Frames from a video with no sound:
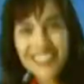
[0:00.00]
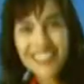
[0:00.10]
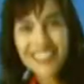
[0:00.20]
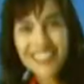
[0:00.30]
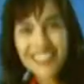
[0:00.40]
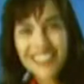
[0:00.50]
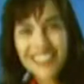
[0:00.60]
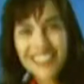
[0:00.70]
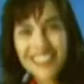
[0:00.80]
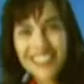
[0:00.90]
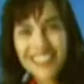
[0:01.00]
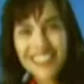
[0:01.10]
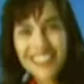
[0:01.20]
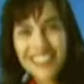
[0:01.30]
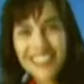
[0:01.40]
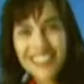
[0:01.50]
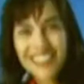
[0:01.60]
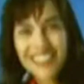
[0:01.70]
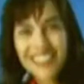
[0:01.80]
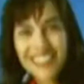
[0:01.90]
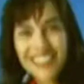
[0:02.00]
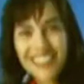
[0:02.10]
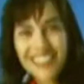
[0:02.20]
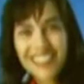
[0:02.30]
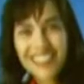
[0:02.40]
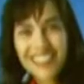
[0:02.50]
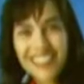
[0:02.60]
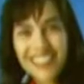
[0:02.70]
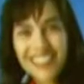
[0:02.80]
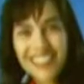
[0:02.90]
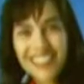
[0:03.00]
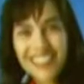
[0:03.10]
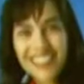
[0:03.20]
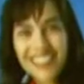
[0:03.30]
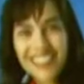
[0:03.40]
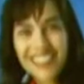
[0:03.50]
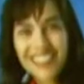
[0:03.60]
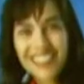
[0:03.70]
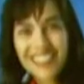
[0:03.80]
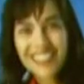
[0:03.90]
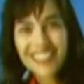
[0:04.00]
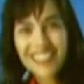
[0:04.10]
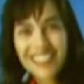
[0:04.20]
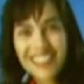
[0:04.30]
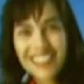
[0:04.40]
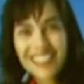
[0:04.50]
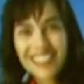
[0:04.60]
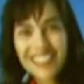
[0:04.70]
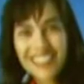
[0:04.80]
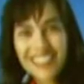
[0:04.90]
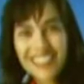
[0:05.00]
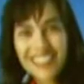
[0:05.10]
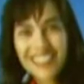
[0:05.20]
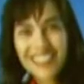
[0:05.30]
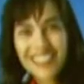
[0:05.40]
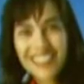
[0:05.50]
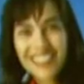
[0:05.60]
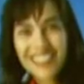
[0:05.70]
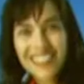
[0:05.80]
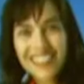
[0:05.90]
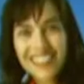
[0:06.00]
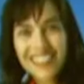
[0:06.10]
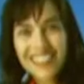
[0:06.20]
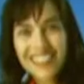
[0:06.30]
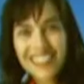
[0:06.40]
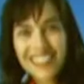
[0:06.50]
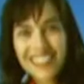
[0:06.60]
(silent)